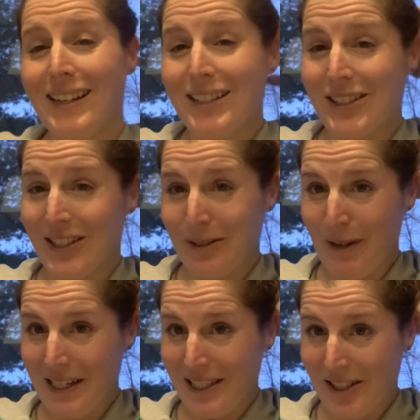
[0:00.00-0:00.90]
So that's
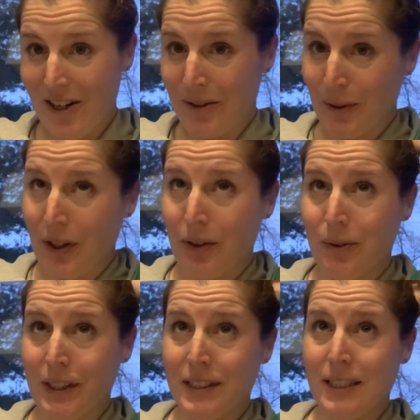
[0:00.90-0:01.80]
why I started with
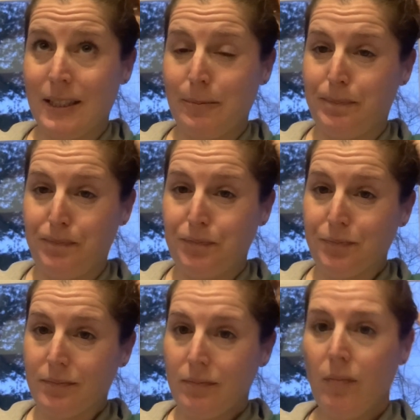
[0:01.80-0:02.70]
Goodreads.
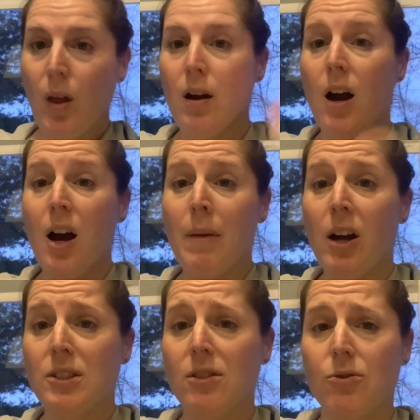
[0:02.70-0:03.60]
I
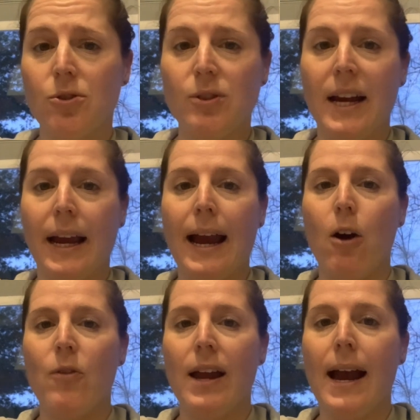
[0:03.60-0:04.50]
also do like
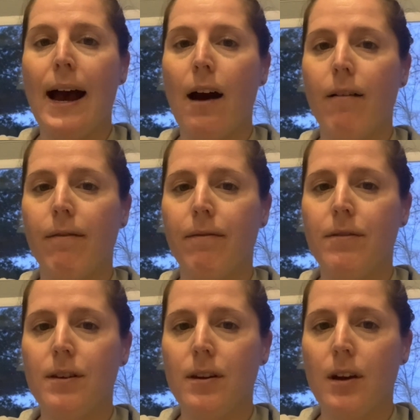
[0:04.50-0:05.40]
how they have
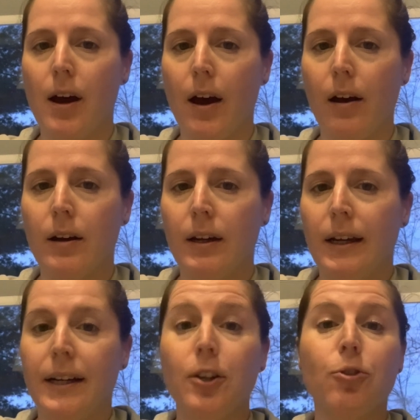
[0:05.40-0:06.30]
the
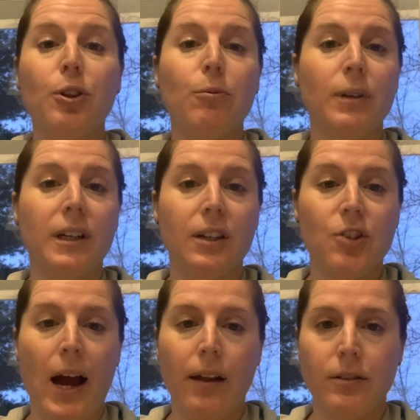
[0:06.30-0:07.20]
yearly reading
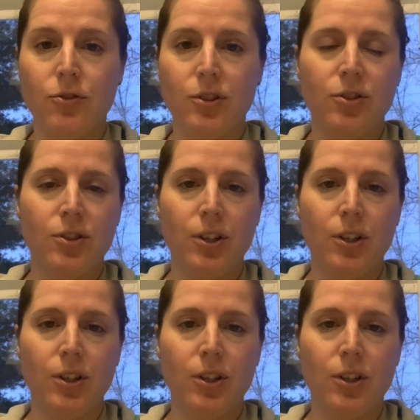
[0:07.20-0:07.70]
challenge this